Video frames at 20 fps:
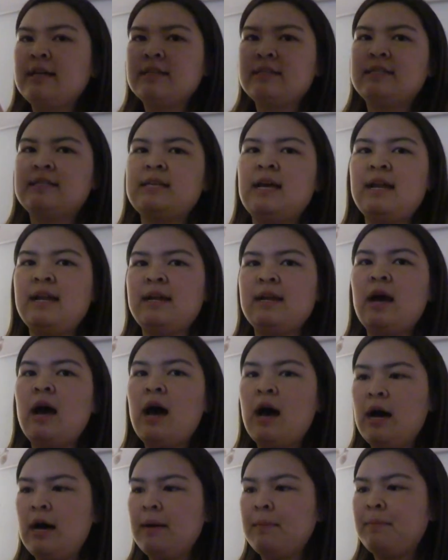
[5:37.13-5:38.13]
set it
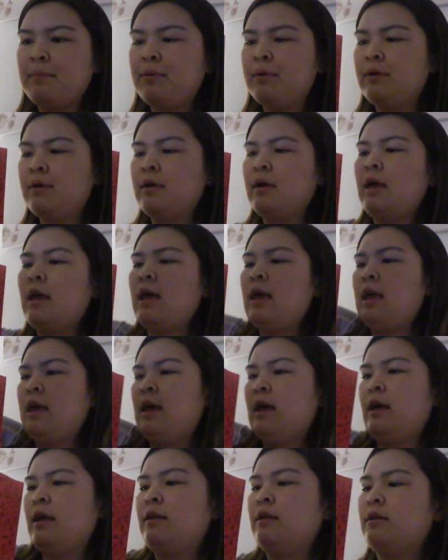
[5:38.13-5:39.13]
up
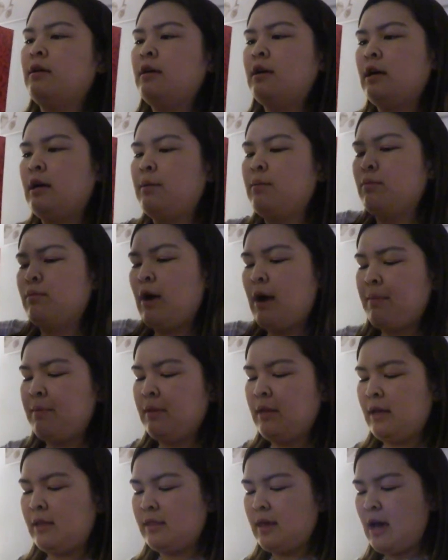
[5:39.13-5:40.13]
and wrap
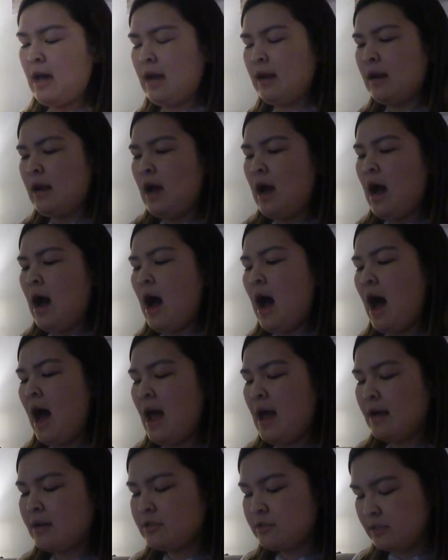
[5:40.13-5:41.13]
it like that.
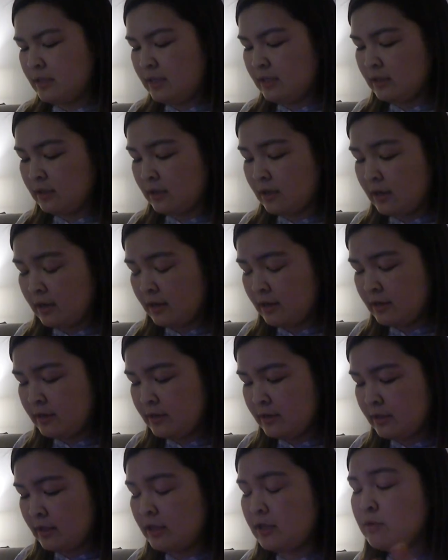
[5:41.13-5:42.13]
I actually
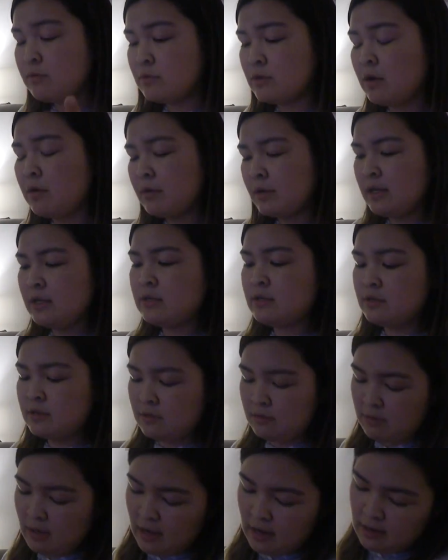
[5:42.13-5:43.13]
learned that you don't need to
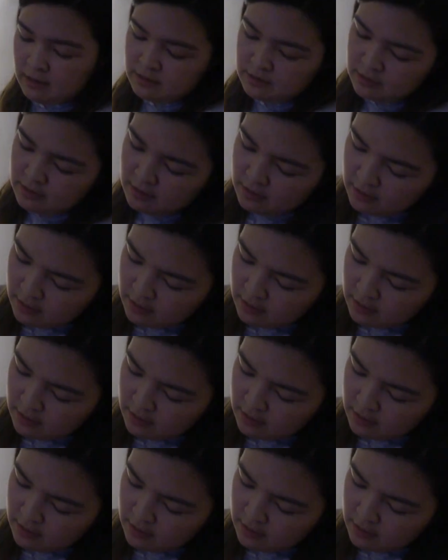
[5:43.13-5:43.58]
do that.